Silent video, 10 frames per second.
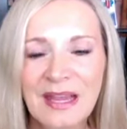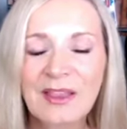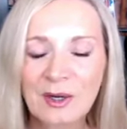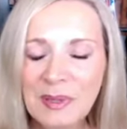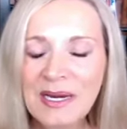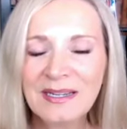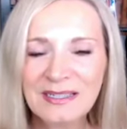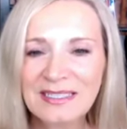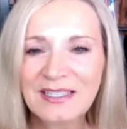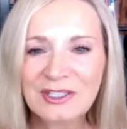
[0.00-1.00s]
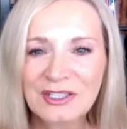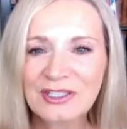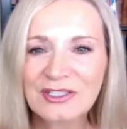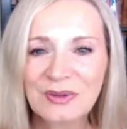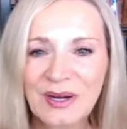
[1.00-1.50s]
they're paying
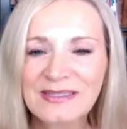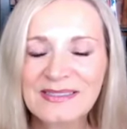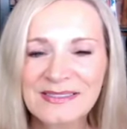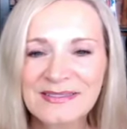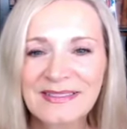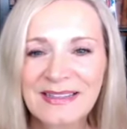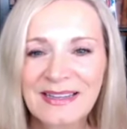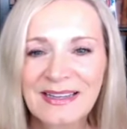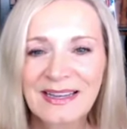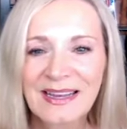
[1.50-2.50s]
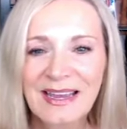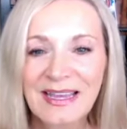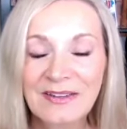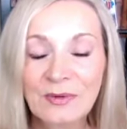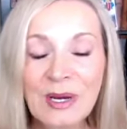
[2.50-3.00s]
attention to us
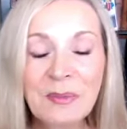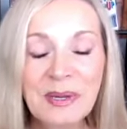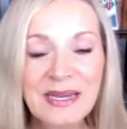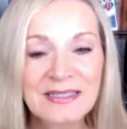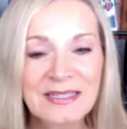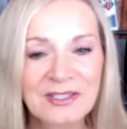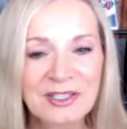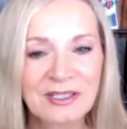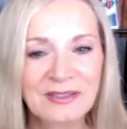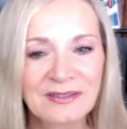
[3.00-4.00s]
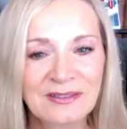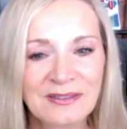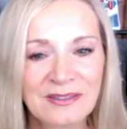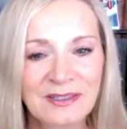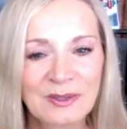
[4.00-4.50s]
and if we pay attention
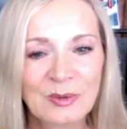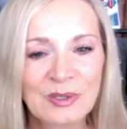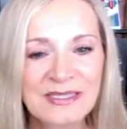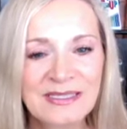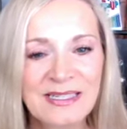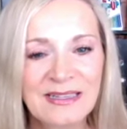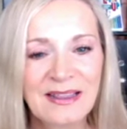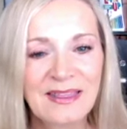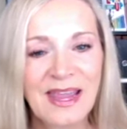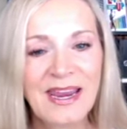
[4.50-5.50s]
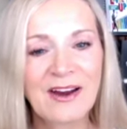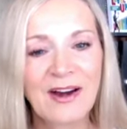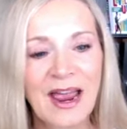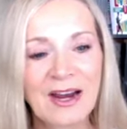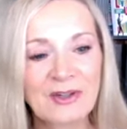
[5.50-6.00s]
we'll see that they
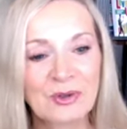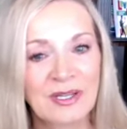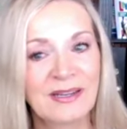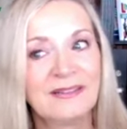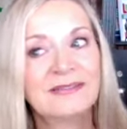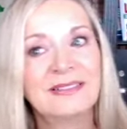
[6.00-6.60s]
are actually